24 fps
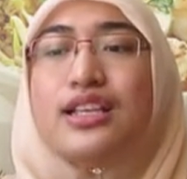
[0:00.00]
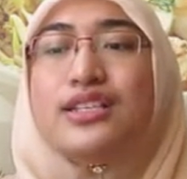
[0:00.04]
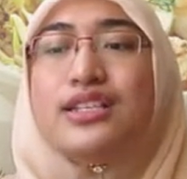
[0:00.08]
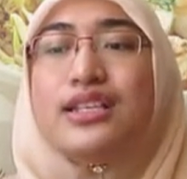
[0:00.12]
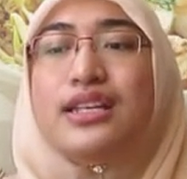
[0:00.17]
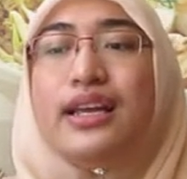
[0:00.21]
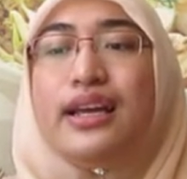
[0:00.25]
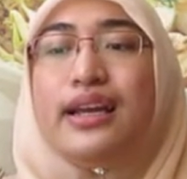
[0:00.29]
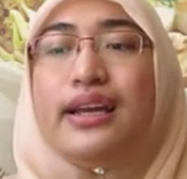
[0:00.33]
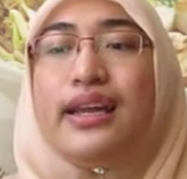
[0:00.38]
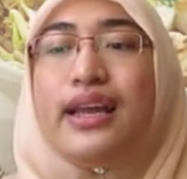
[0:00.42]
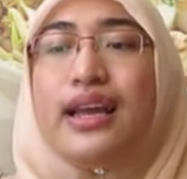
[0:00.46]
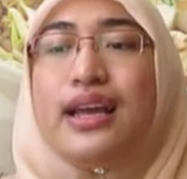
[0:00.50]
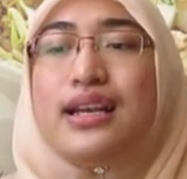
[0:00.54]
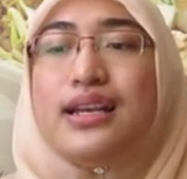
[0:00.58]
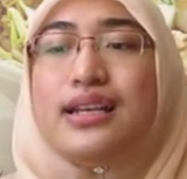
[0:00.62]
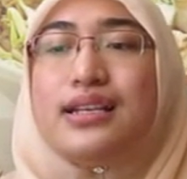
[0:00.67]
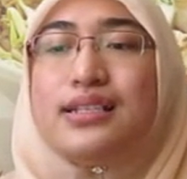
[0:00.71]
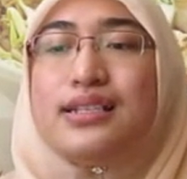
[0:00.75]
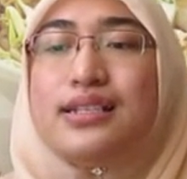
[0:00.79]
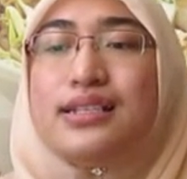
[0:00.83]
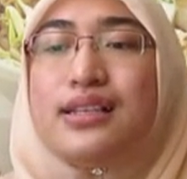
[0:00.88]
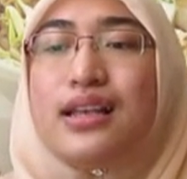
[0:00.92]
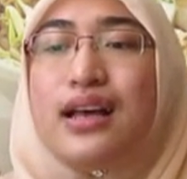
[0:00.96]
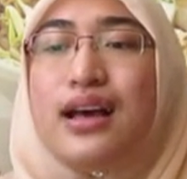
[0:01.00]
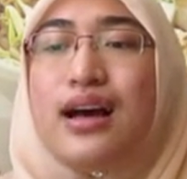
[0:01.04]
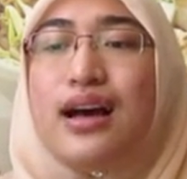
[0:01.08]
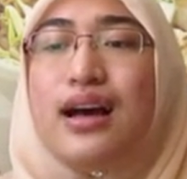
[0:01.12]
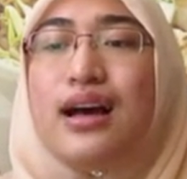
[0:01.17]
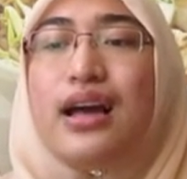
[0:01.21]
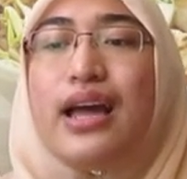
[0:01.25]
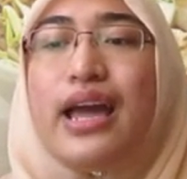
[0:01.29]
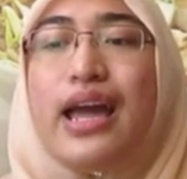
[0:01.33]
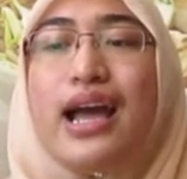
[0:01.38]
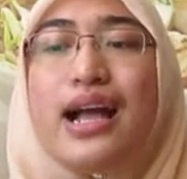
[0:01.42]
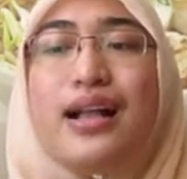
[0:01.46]
GIS
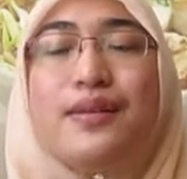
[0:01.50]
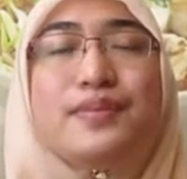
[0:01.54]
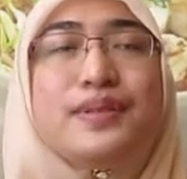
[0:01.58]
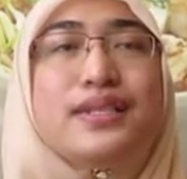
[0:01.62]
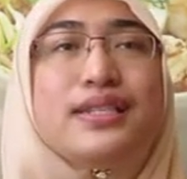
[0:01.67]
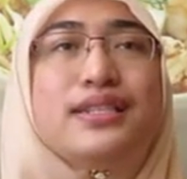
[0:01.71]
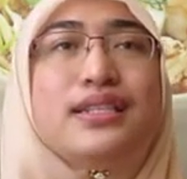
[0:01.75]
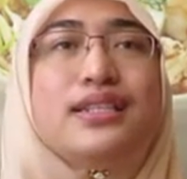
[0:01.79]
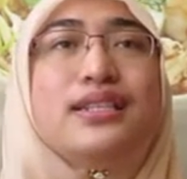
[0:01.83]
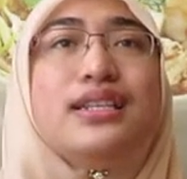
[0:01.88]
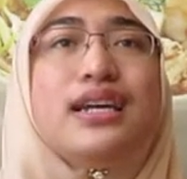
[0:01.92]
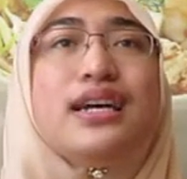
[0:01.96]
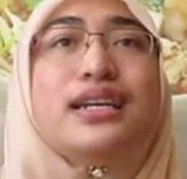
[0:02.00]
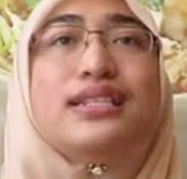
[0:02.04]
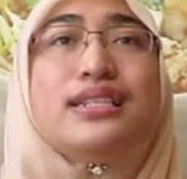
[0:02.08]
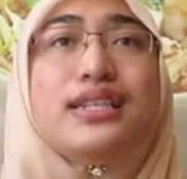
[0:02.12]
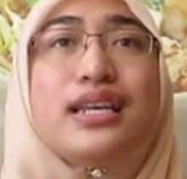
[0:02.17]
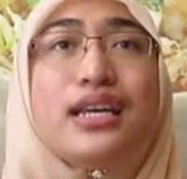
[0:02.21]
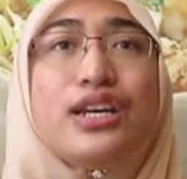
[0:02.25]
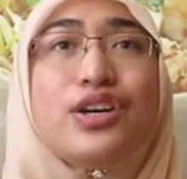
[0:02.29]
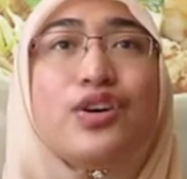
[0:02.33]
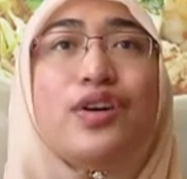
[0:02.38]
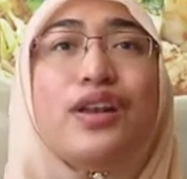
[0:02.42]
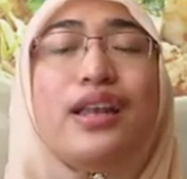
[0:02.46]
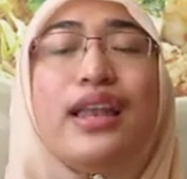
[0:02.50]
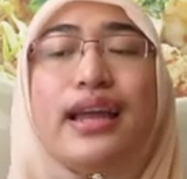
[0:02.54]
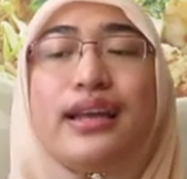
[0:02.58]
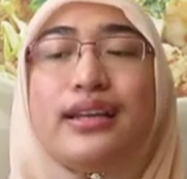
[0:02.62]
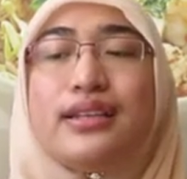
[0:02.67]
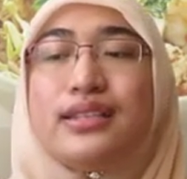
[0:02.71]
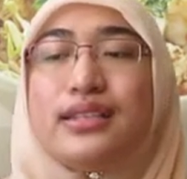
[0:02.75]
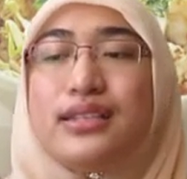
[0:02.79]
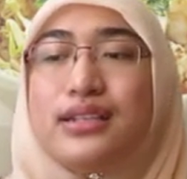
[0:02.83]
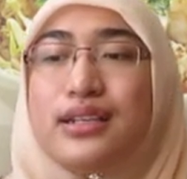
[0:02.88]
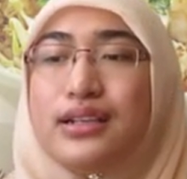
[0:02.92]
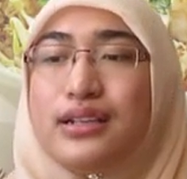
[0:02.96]
helps the data
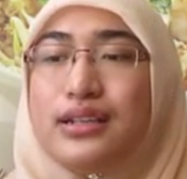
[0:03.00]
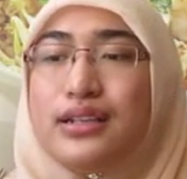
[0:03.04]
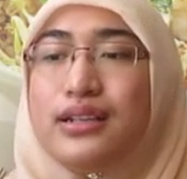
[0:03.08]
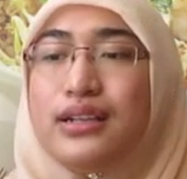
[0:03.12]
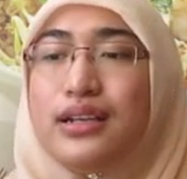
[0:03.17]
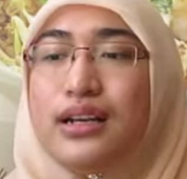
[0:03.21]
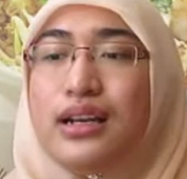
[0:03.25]
collector